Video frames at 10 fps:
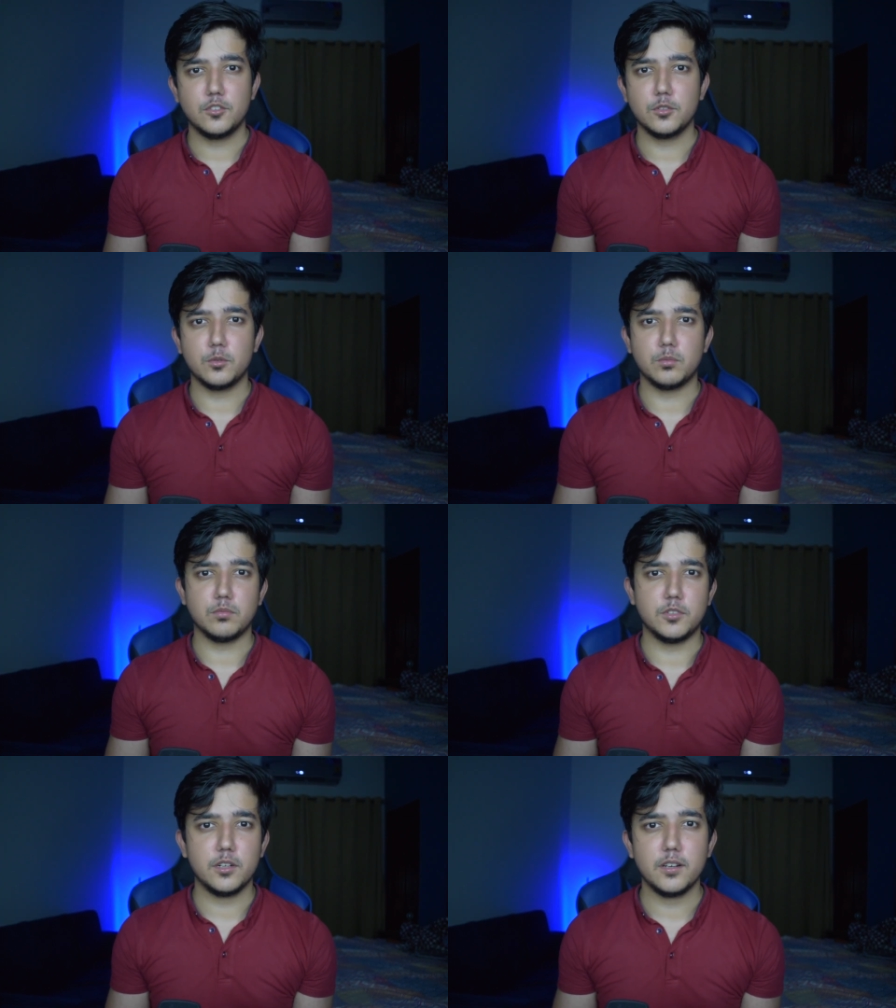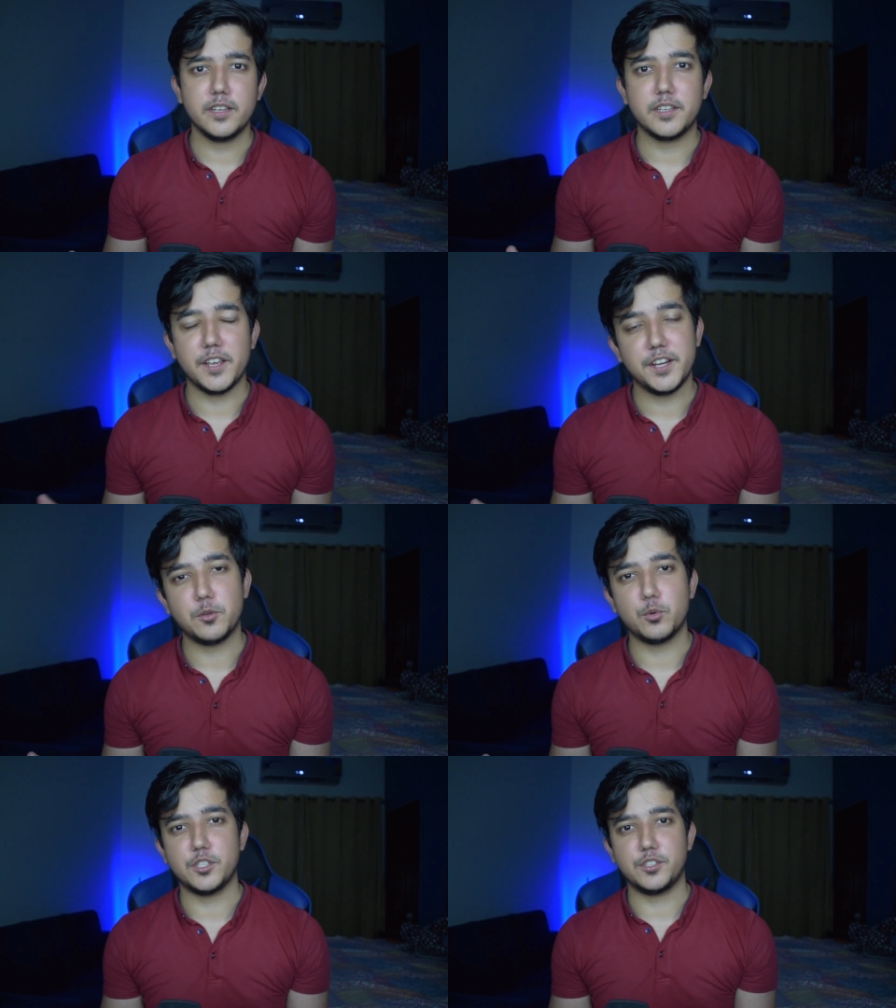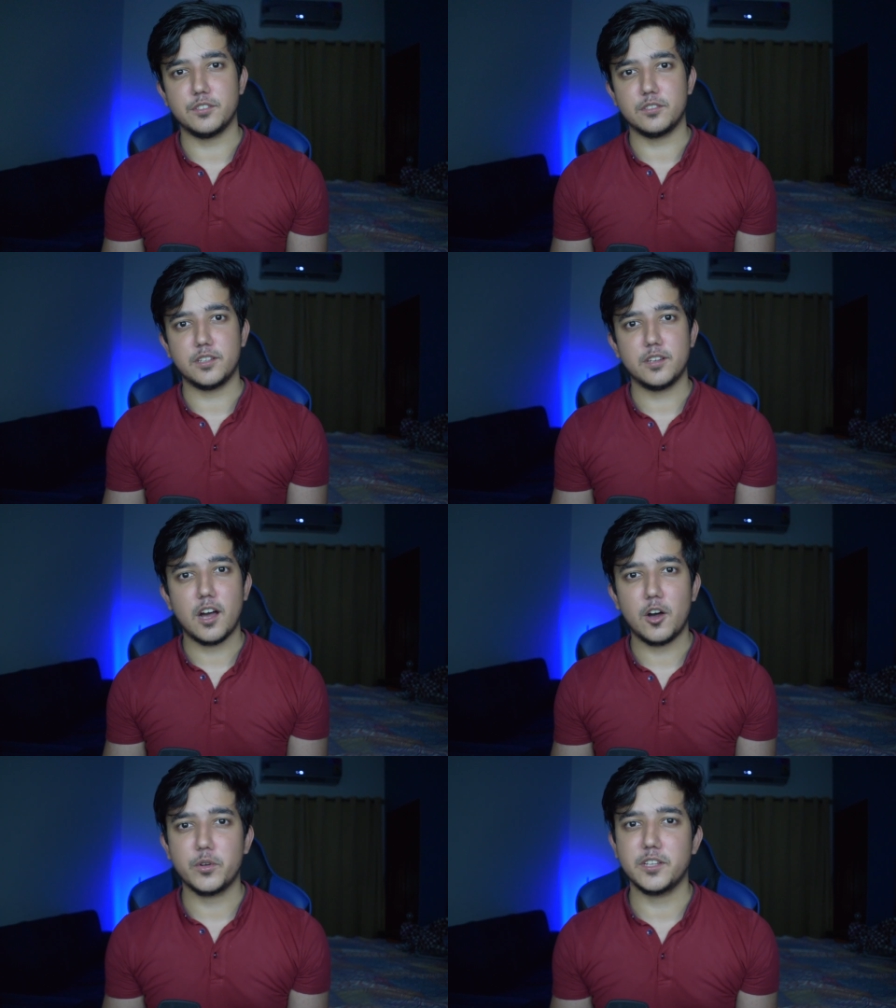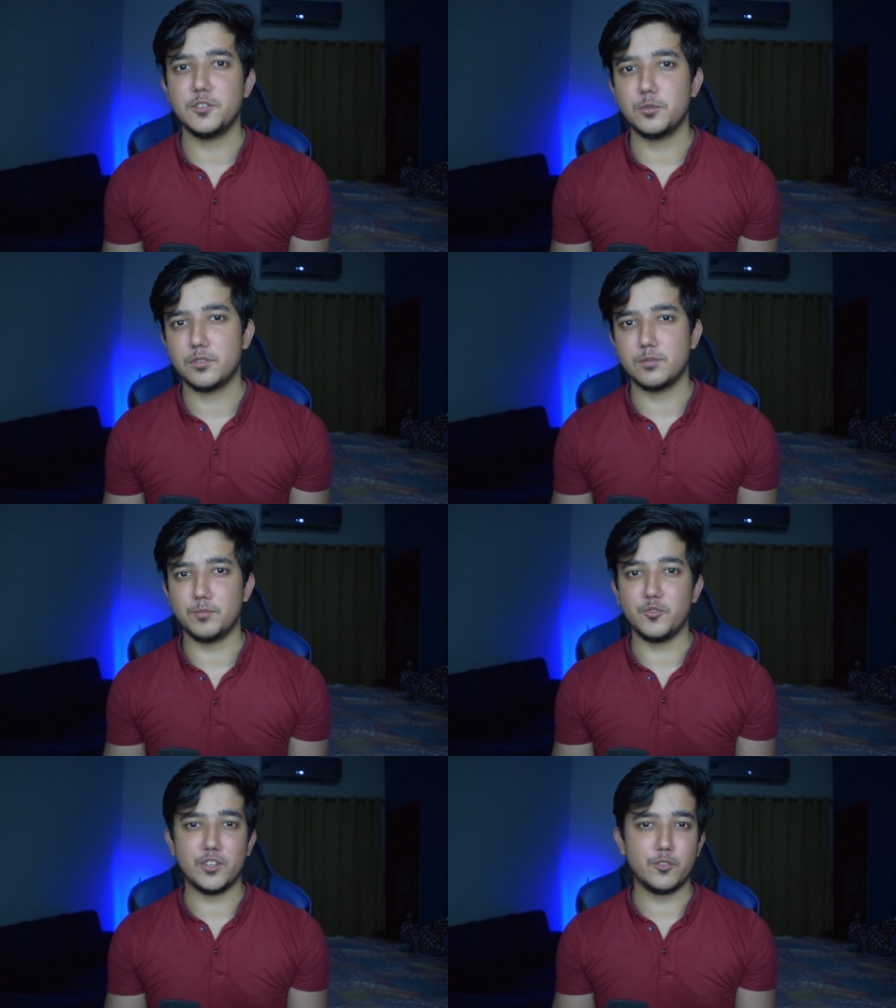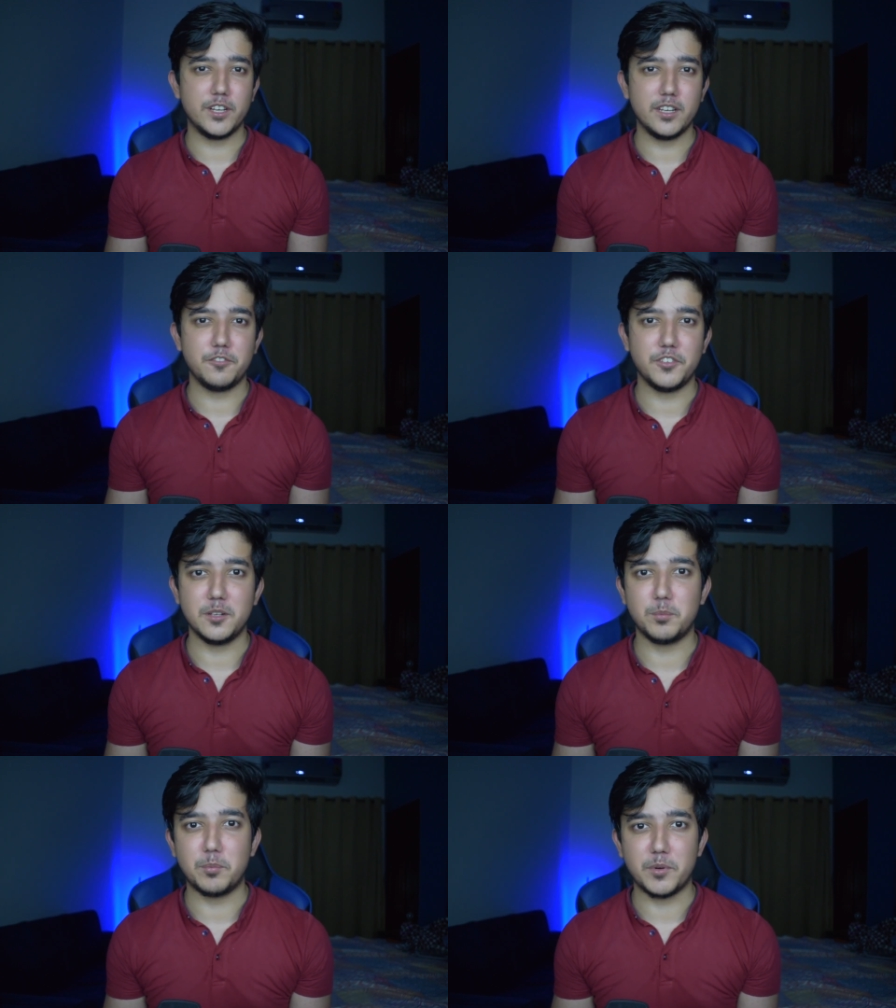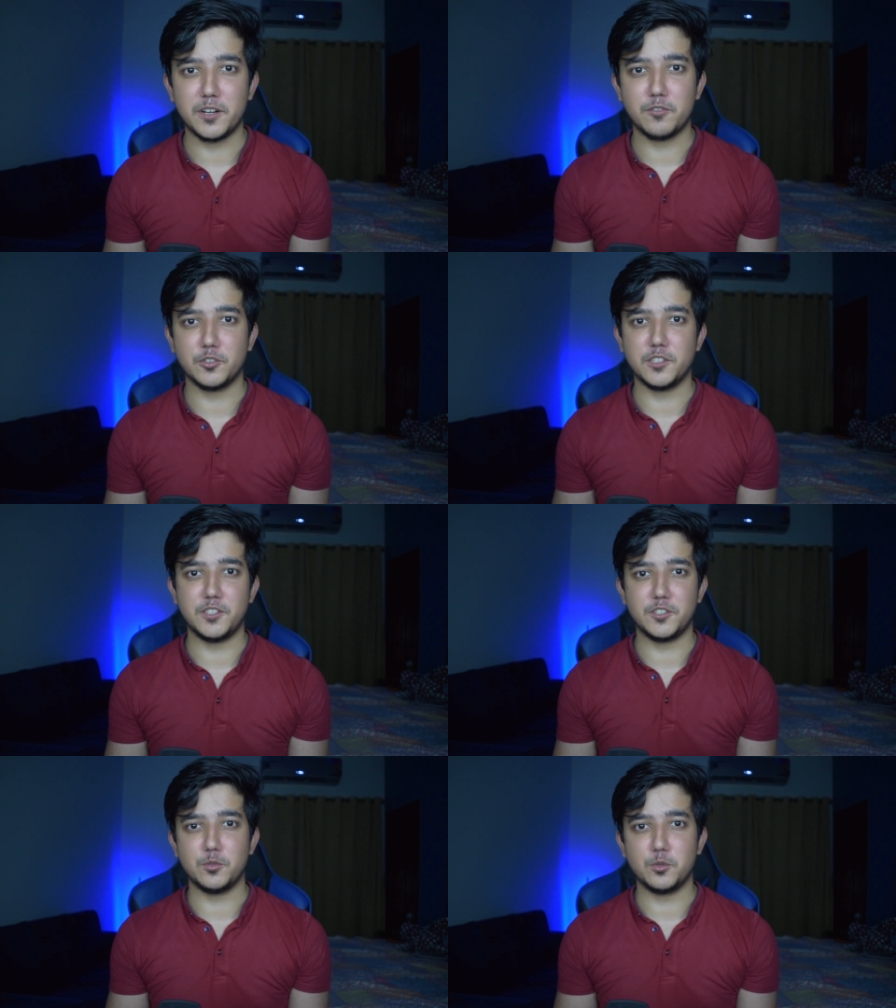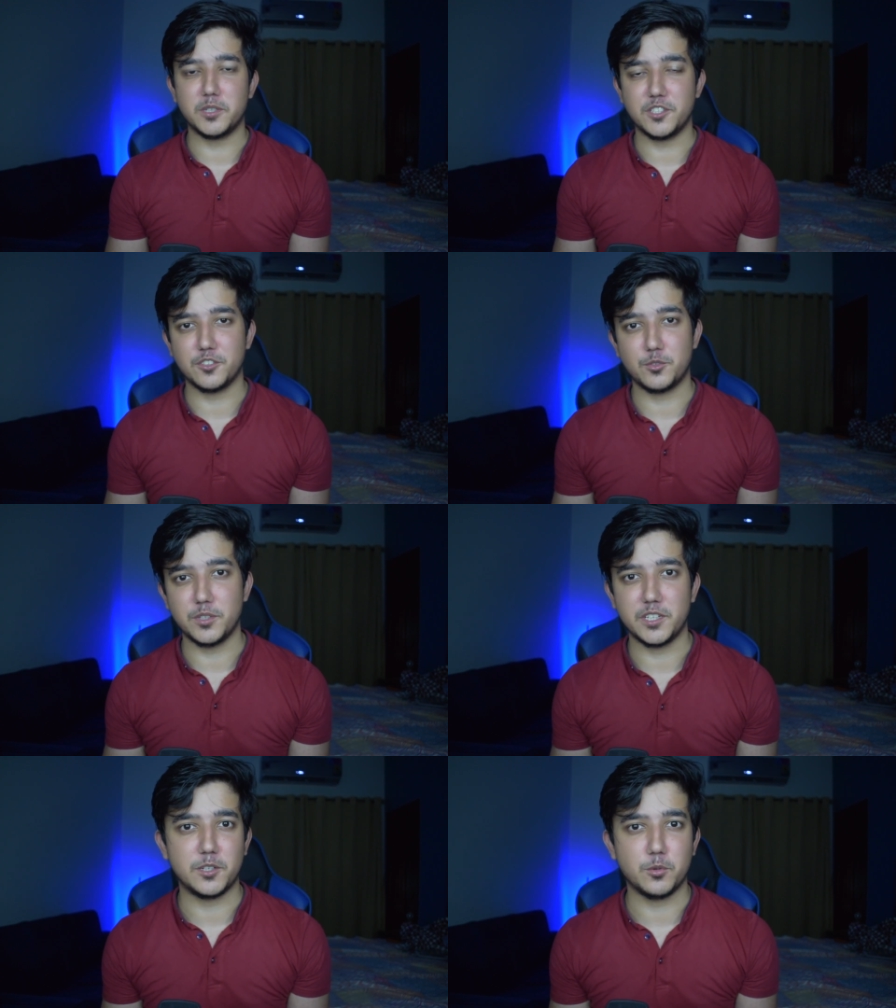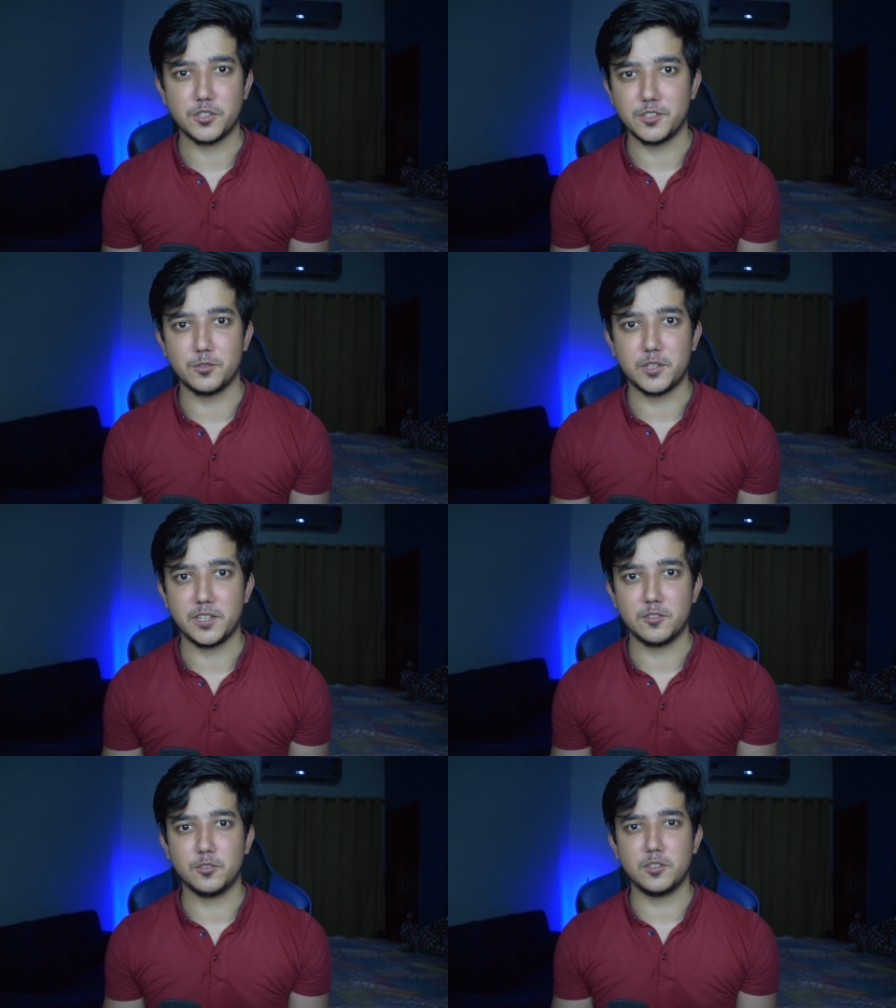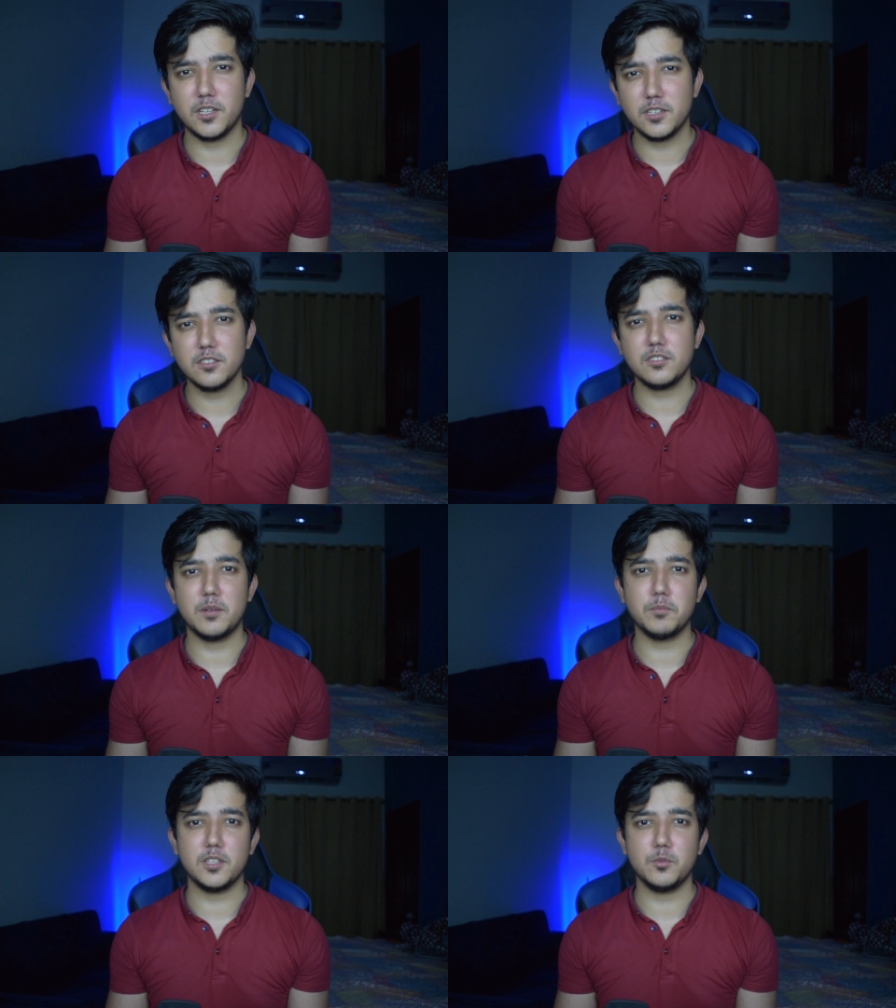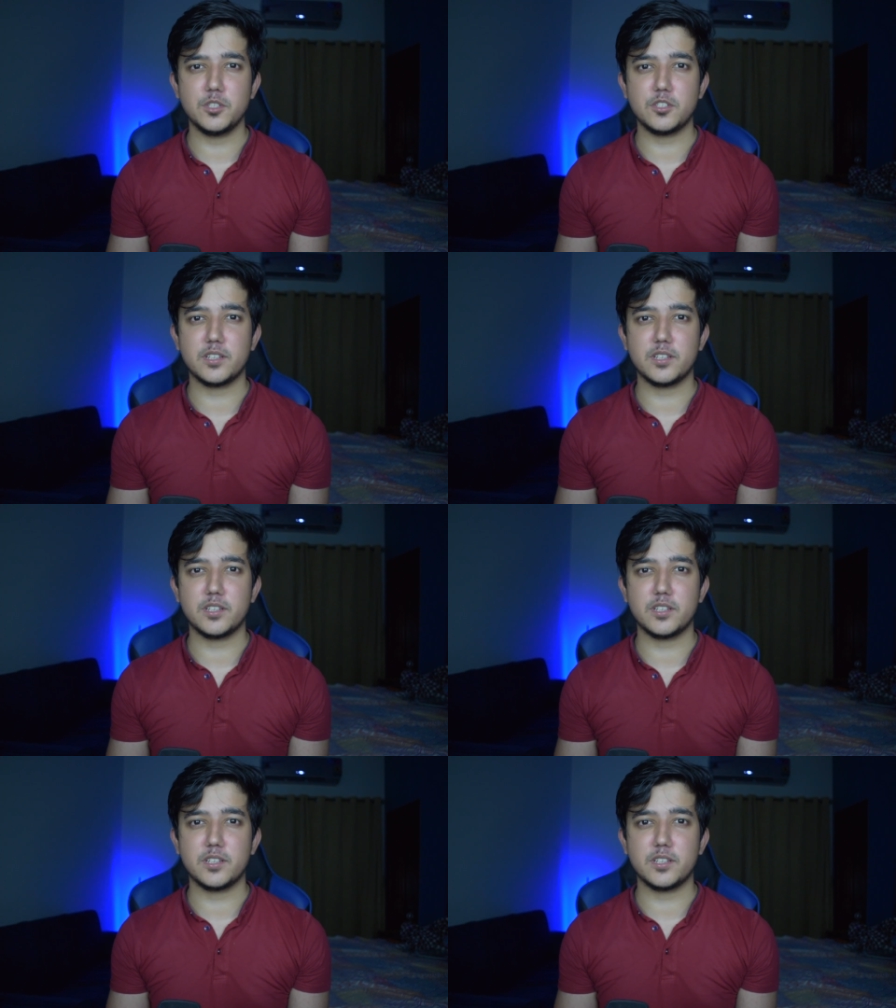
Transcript: So there are like eight questions and how can you really feel prepared for the interview by just doing eight questions, right? So it is something which